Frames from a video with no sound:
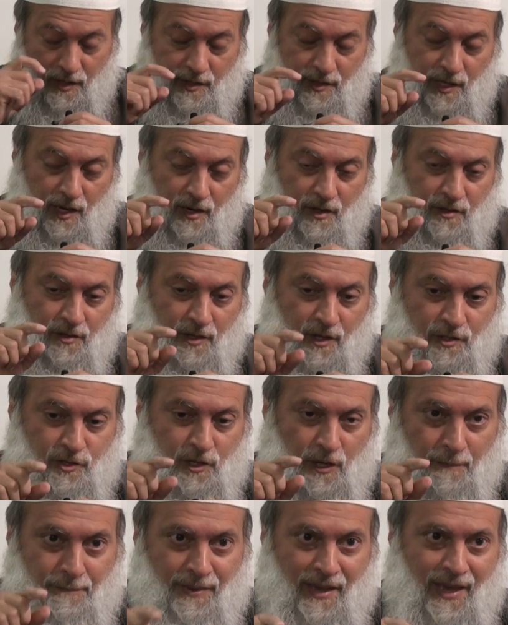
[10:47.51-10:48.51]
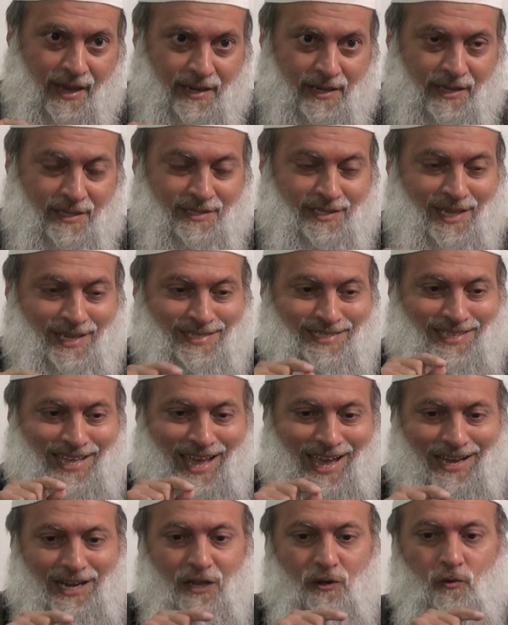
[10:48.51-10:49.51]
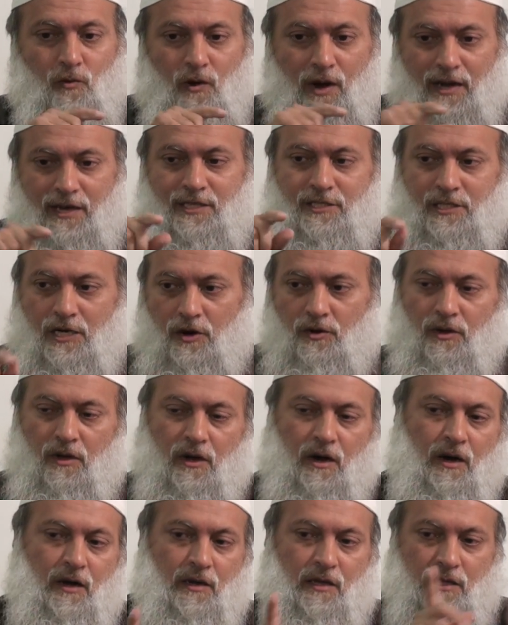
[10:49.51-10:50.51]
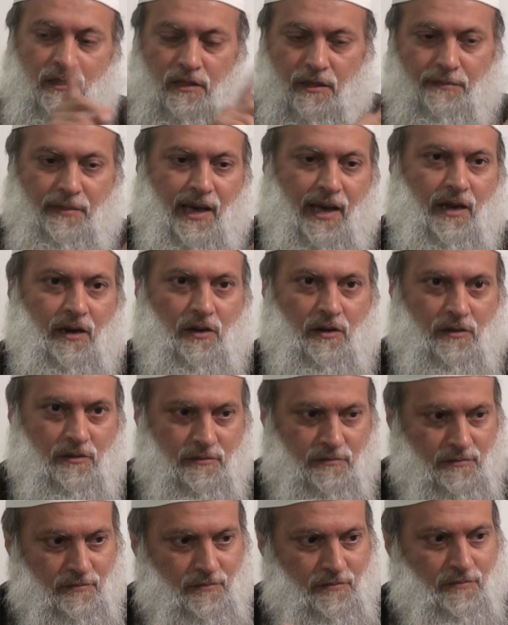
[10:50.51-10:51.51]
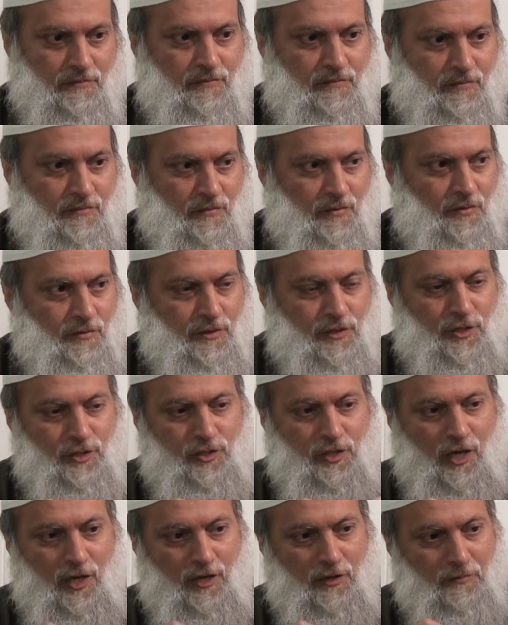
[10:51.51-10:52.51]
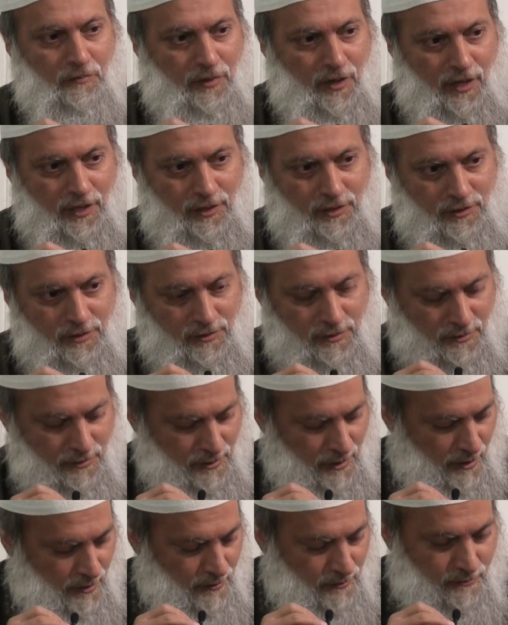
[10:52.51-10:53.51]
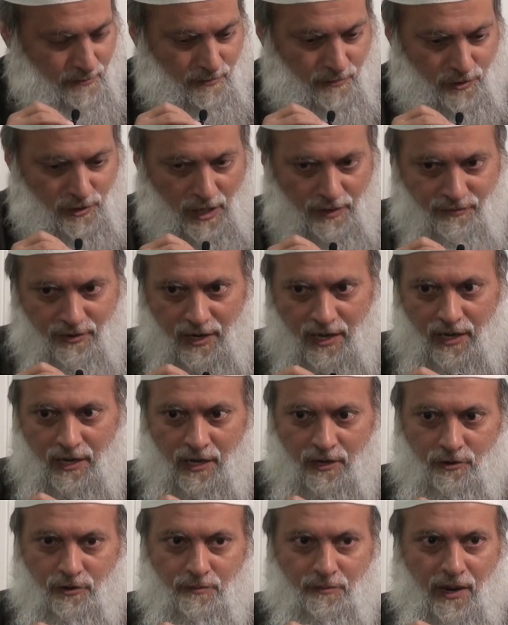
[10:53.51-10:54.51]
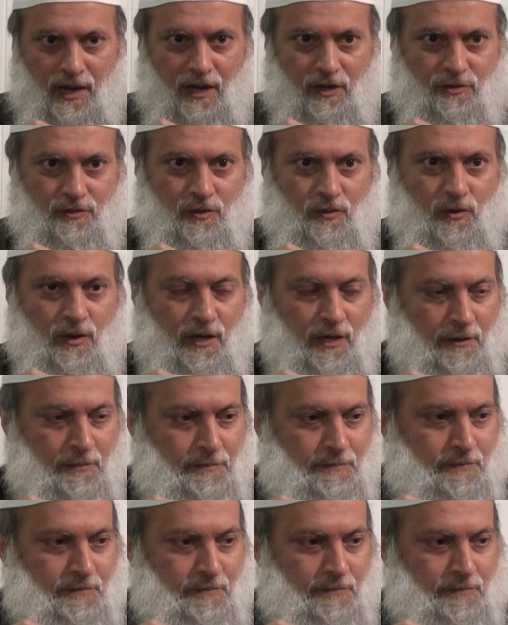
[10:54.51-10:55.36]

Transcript: telling his companions exactly what is going on in the battle, which is taking place, you know, 700-800 miles away.